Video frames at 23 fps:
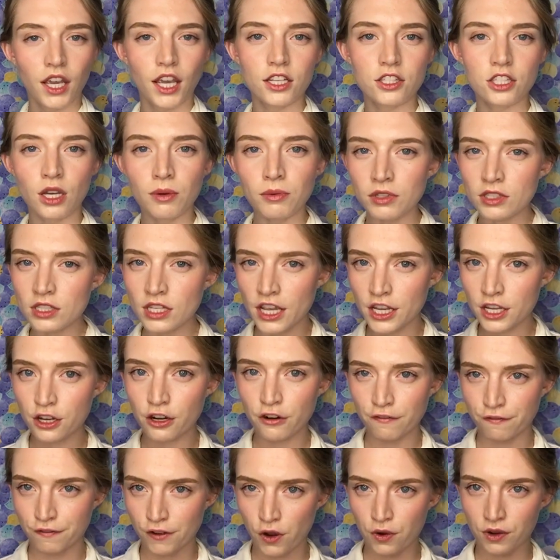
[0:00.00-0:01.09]
It's almost like you're
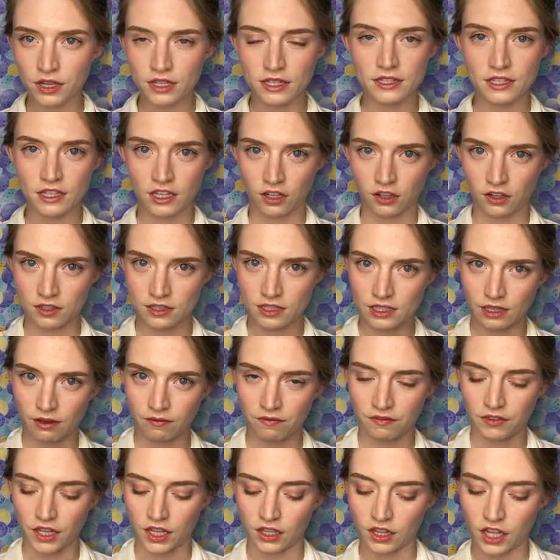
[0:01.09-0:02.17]
focusing on
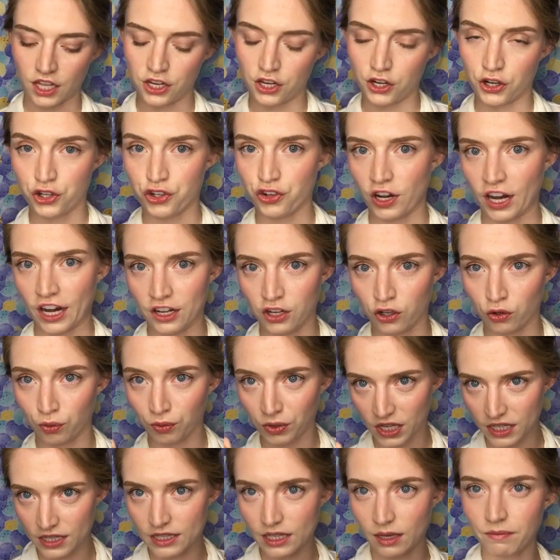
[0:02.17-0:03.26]
something, like you're trying to
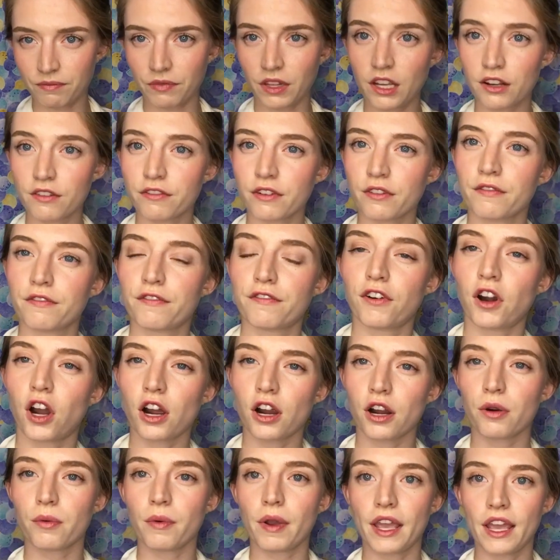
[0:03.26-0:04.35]
read something from
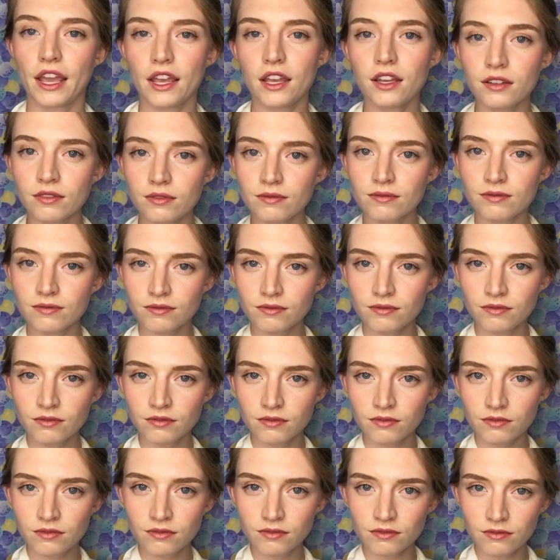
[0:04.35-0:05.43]
far away,
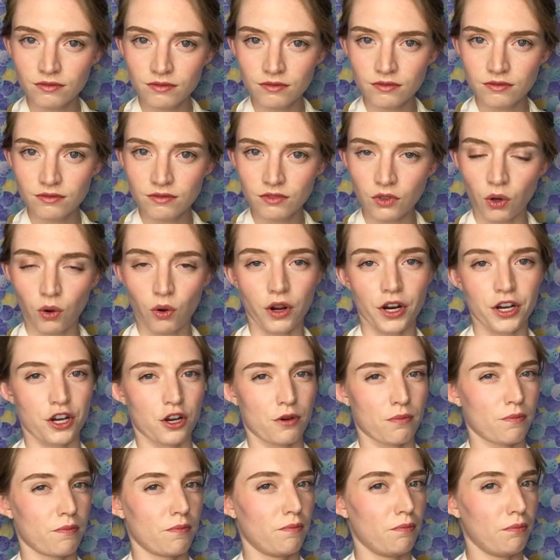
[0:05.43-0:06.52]
or
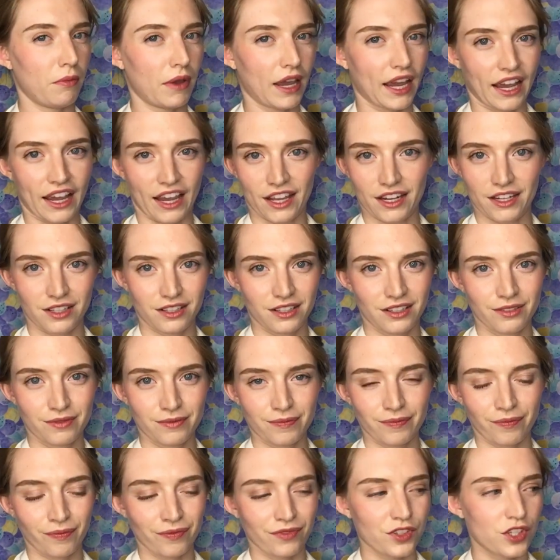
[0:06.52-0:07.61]
you're mad.
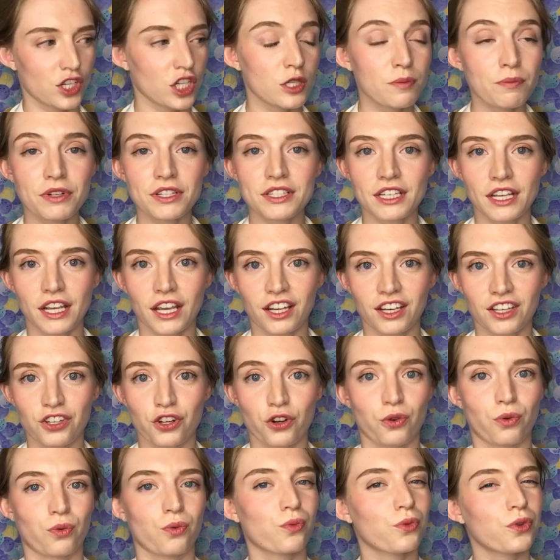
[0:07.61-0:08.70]
Just pretend
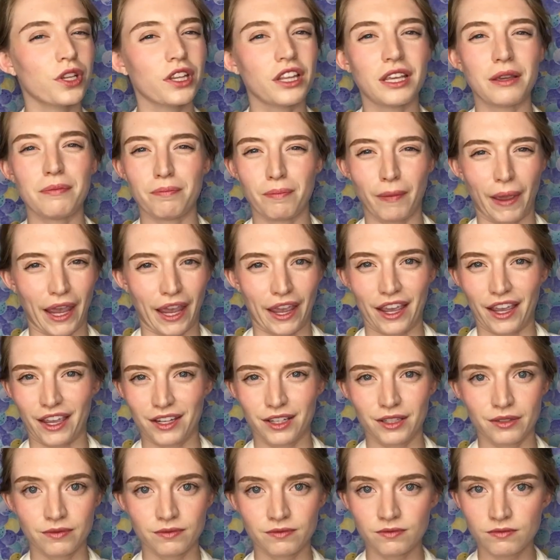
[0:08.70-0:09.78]
you're really
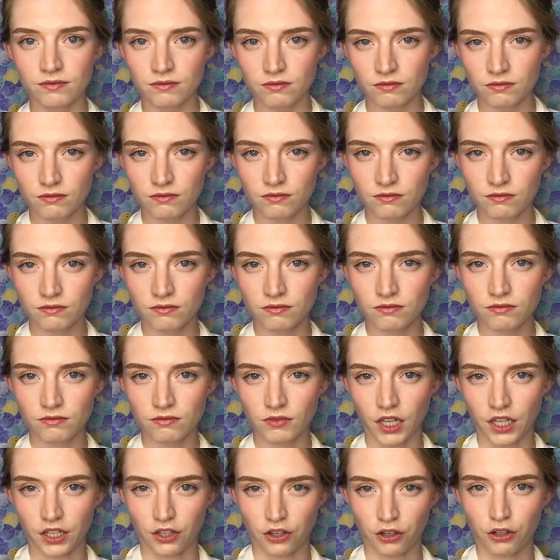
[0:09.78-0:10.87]
mad
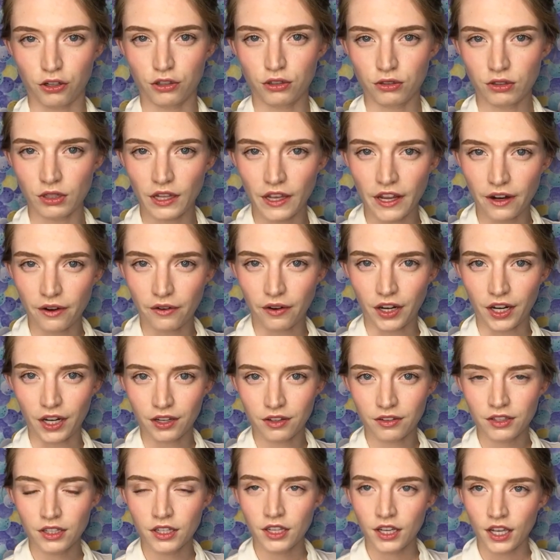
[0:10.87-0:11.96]
and you're
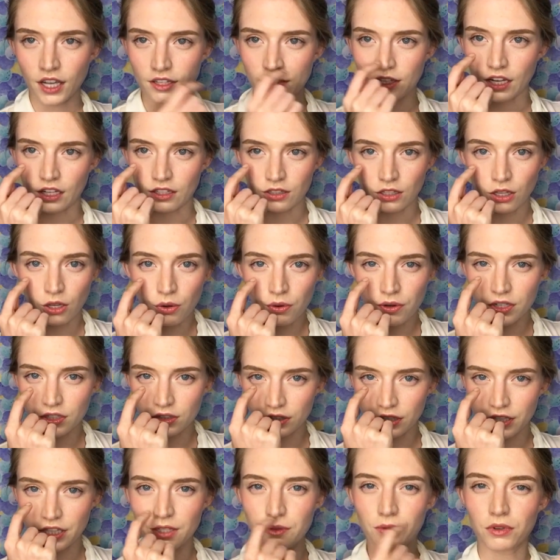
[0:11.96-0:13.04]
glaring, and that lower
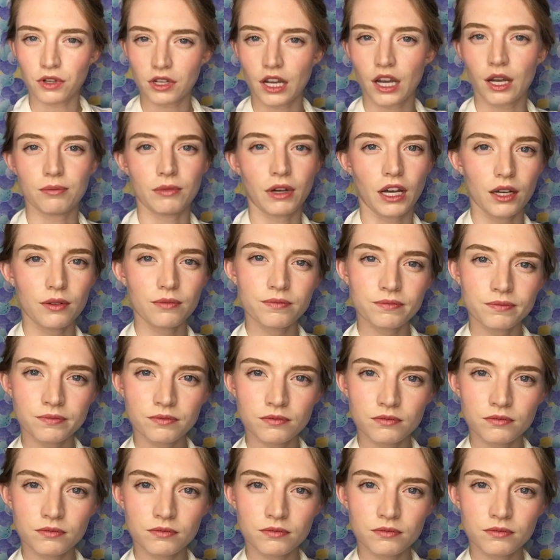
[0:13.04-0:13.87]
lid will come up.